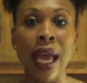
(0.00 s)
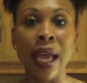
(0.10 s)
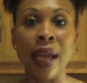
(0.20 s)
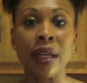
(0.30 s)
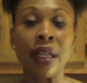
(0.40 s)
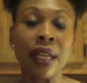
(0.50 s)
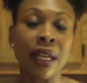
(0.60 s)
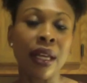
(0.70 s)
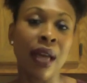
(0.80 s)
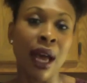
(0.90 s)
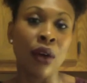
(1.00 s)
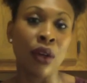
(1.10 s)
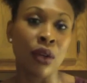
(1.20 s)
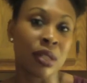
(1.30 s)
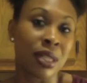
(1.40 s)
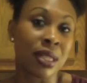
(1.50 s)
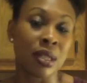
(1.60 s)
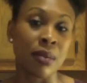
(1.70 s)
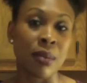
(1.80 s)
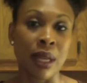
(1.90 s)
and cleaning out your
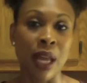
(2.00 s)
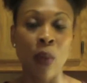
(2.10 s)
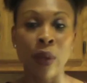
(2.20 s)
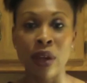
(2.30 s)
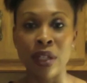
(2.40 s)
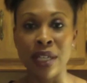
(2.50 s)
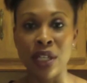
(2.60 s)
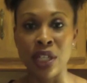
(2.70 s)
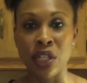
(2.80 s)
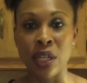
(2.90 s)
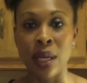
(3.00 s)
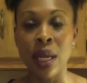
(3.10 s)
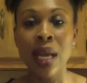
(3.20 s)
system and helping your digestion.